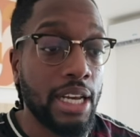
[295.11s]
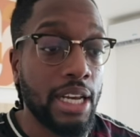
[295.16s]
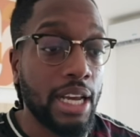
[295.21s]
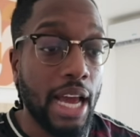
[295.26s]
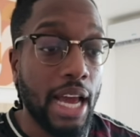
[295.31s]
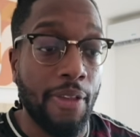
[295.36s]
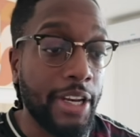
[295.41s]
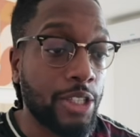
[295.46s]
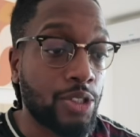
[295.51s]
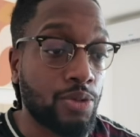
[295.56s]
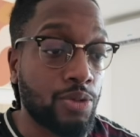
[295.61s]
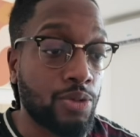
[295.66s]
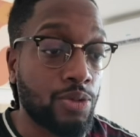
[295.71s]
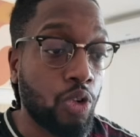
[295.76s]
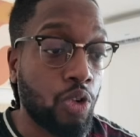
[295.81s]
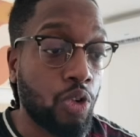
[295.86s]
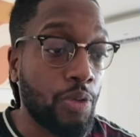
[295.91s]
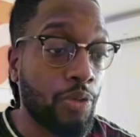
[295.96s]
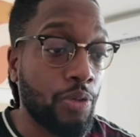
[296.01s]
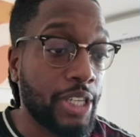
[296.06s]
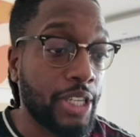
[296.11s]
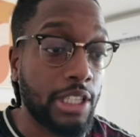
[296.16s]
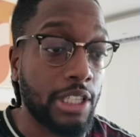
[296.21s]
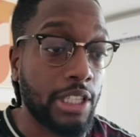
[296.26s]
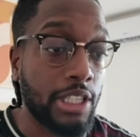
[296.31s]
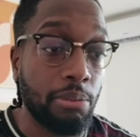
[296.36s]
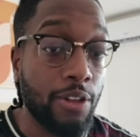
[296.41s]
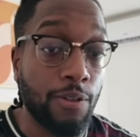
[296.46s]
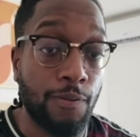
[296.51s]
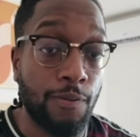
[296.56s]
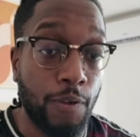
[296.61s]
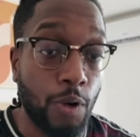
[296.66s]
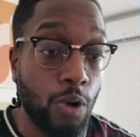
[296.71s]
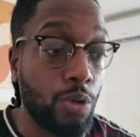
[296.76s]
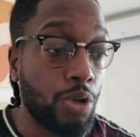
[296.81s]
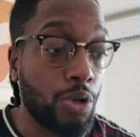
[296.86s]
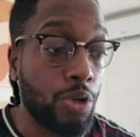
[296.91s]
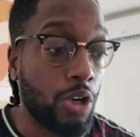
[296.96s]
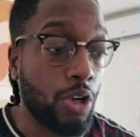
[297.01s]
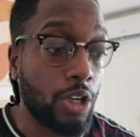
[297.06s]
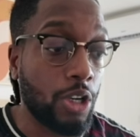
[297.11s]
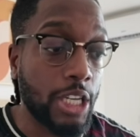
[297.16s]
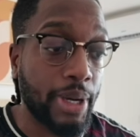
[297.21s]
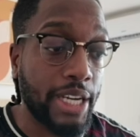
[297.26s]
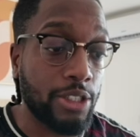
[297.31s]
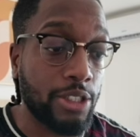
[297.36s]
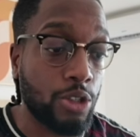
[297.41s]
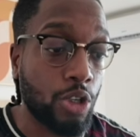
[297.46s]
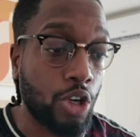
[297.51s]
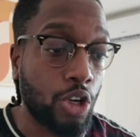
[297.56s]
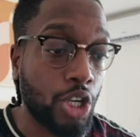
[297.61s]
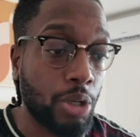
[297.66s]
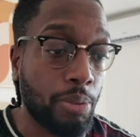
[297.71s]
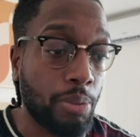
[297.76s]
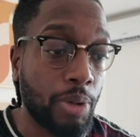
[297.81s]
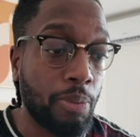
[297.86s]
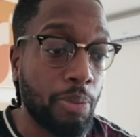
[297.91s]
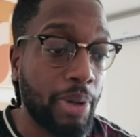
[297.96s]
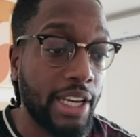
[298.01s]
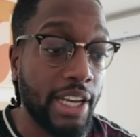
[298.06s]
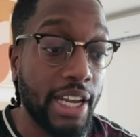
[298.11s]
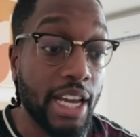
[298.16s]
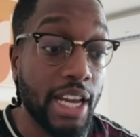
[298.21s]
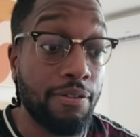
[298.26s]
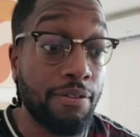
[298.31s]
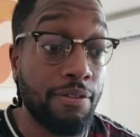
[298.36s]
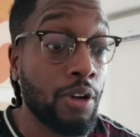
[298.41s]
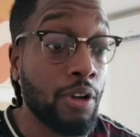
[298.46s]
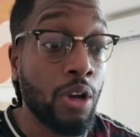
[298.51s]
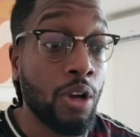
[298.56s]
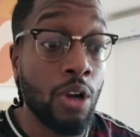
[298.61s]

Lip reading: and then it's written me the full knowledge base document PDF,